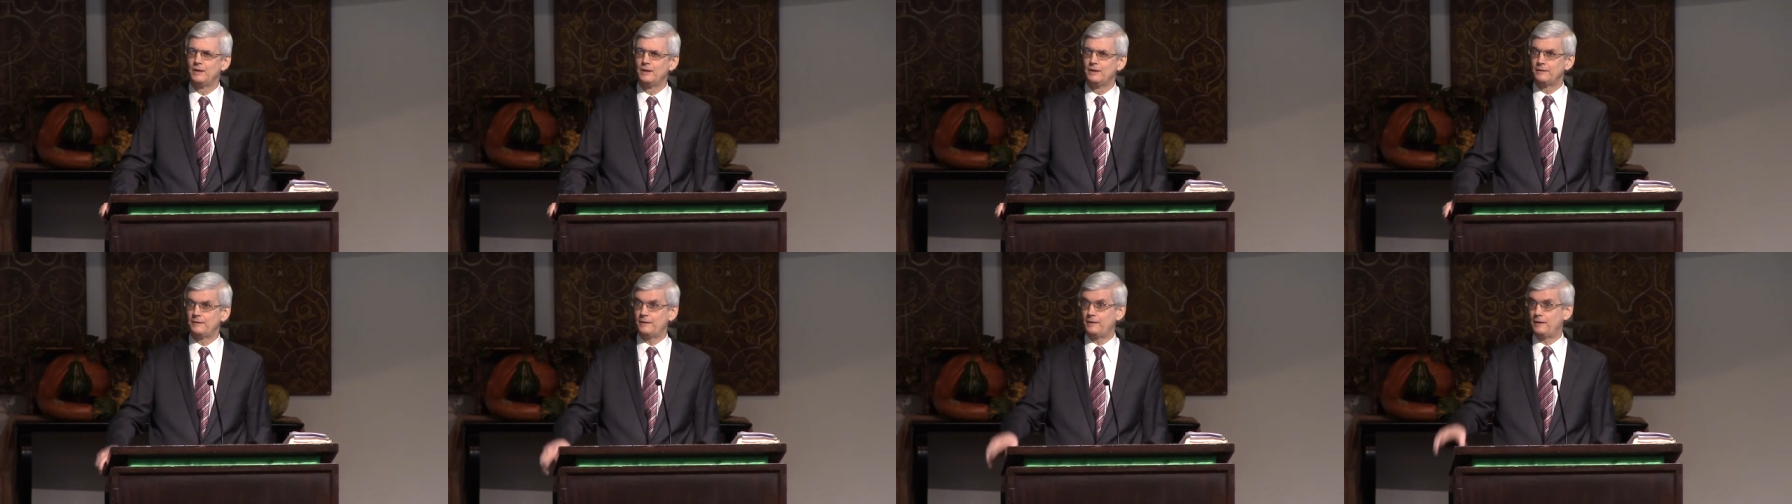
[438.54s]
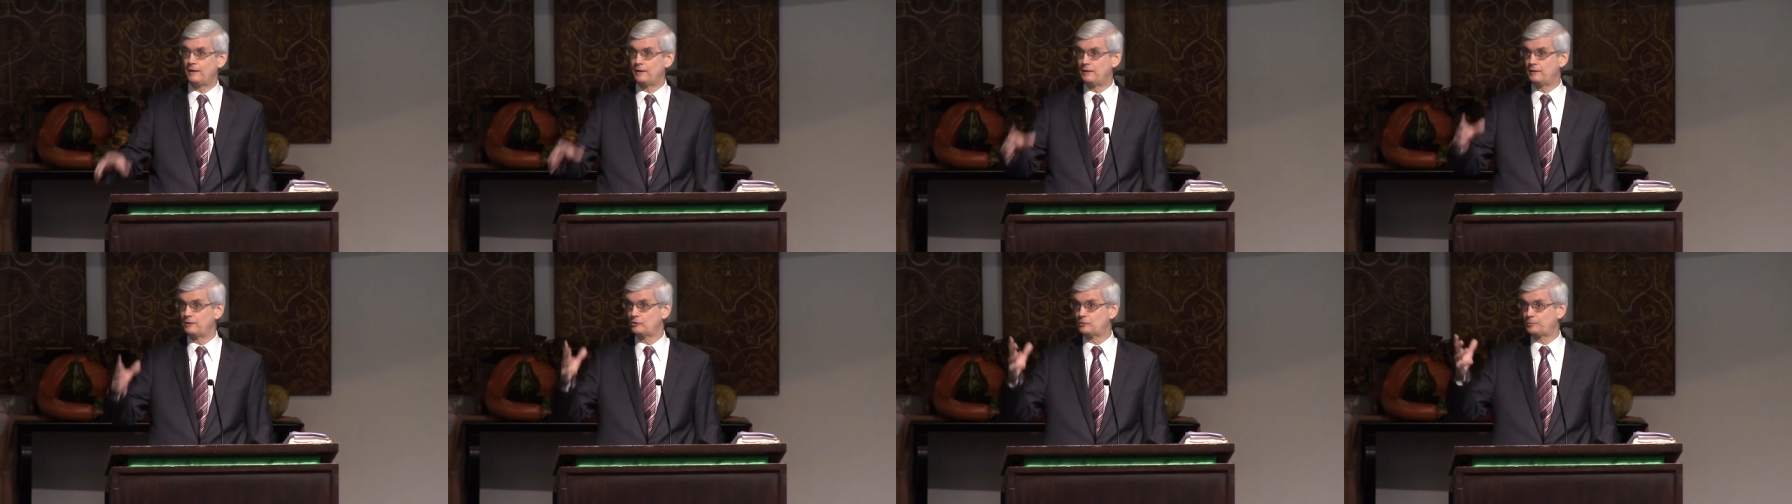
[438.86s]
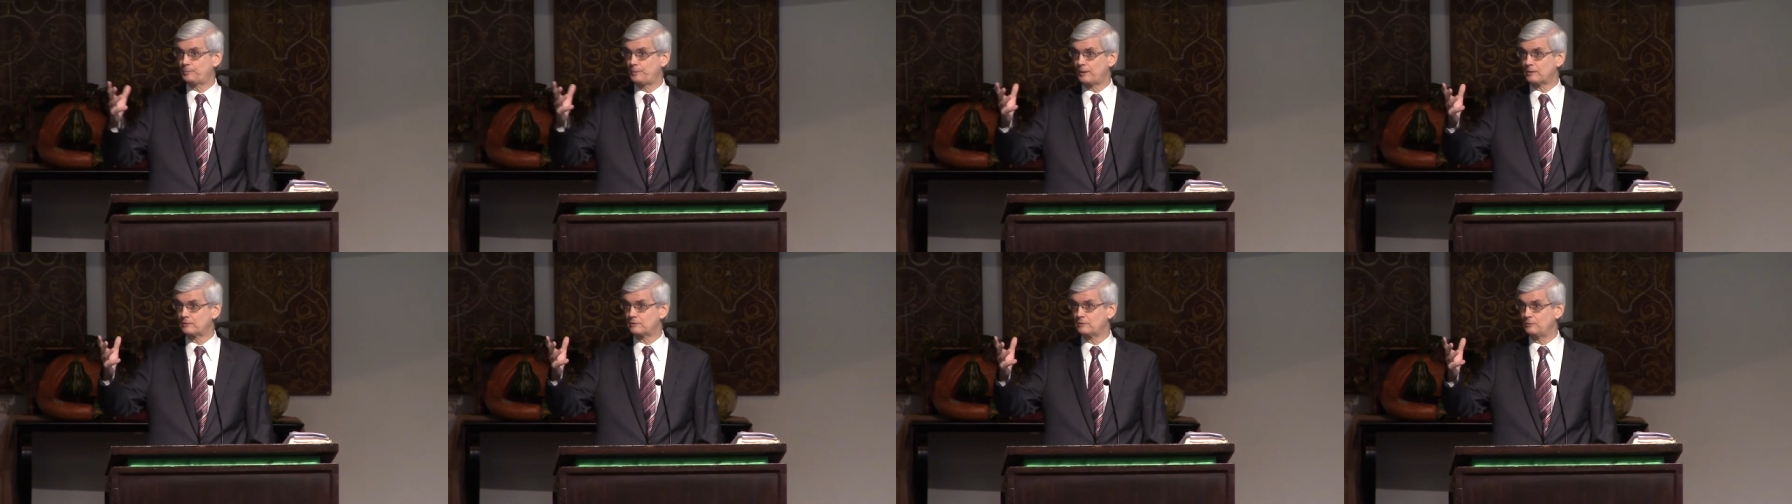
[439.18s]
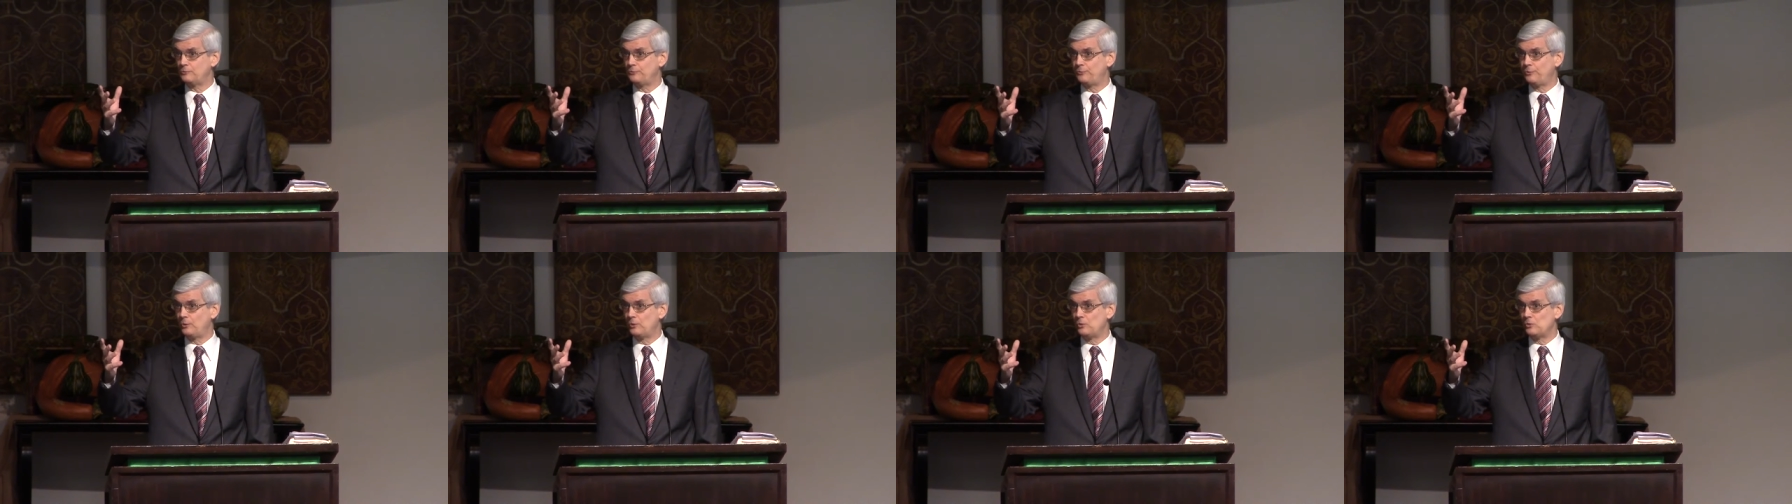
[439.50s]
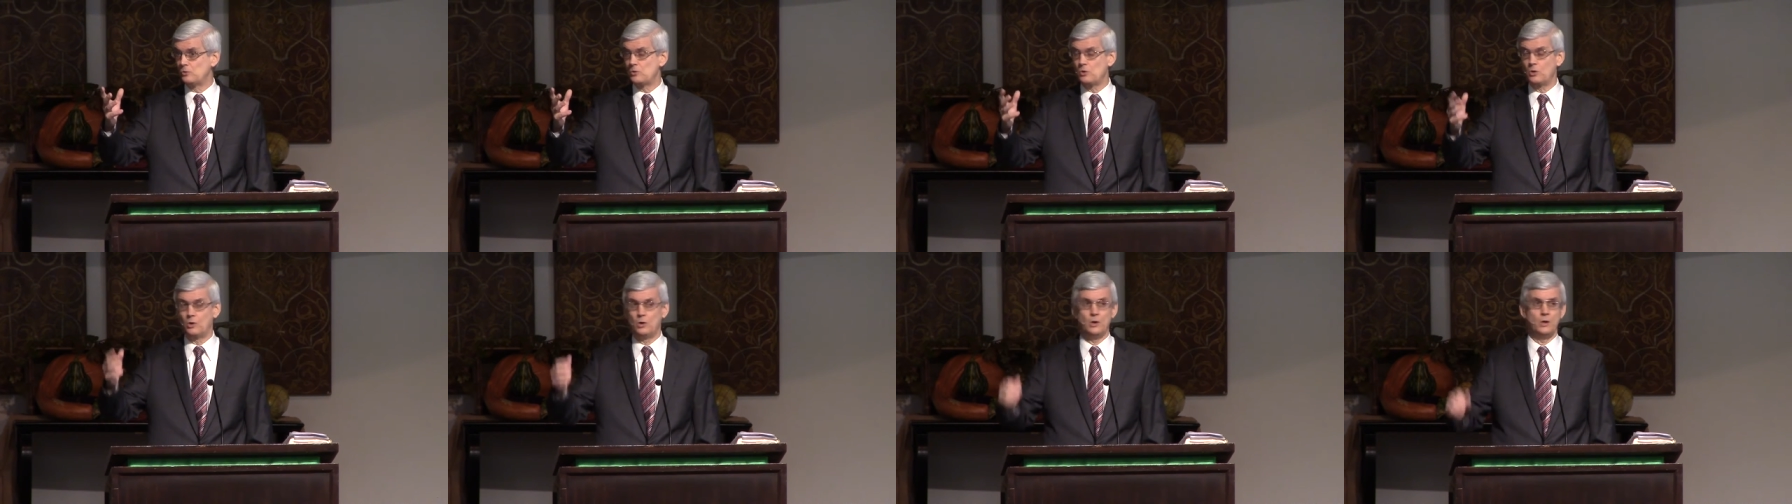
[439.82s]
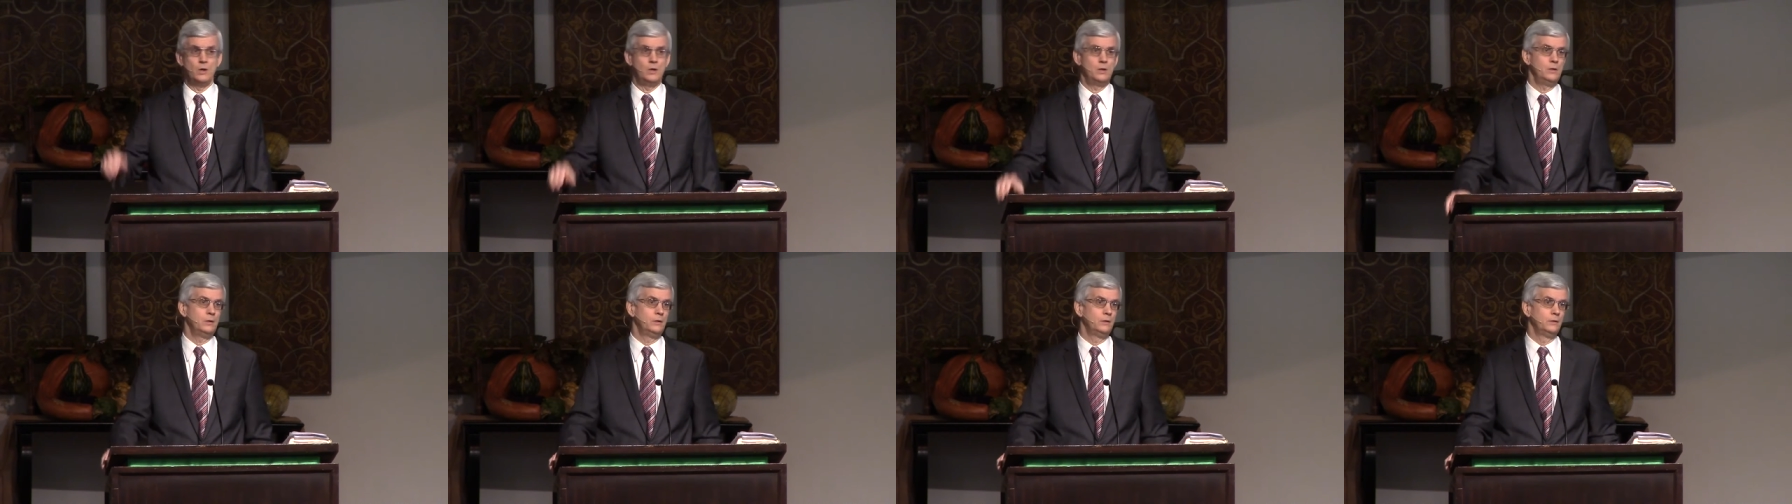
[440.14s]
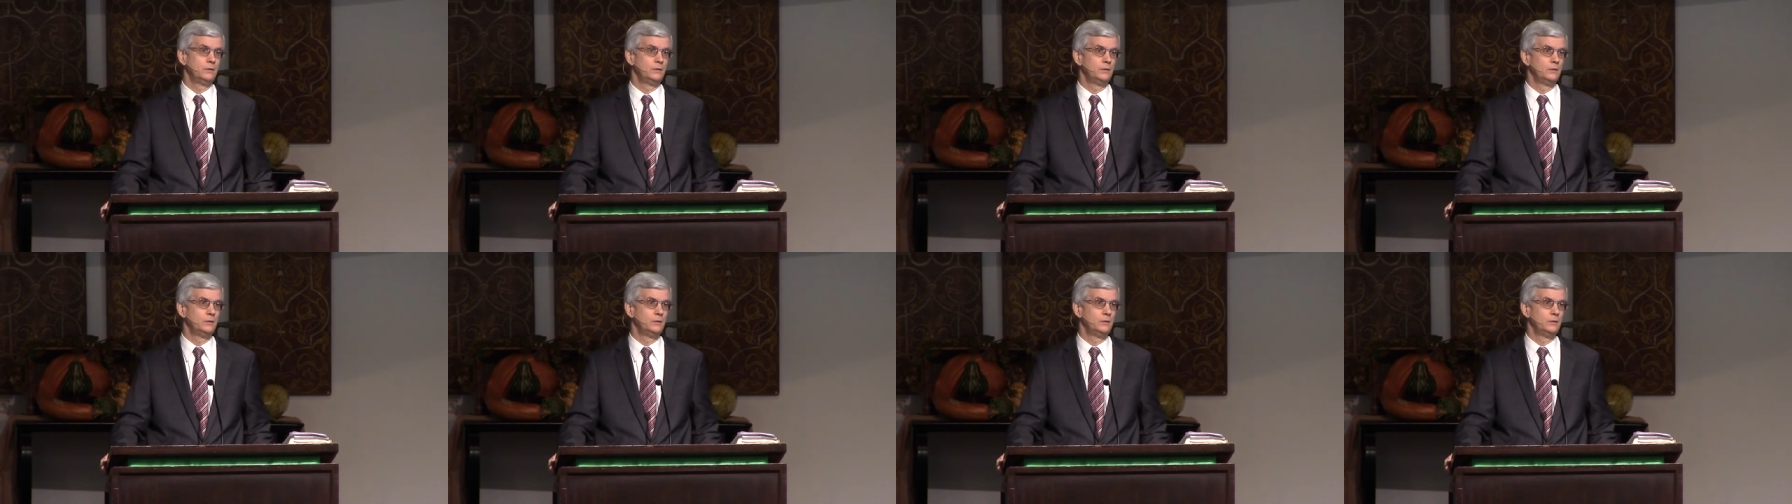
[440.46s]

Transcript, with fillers: that unexpected phone call,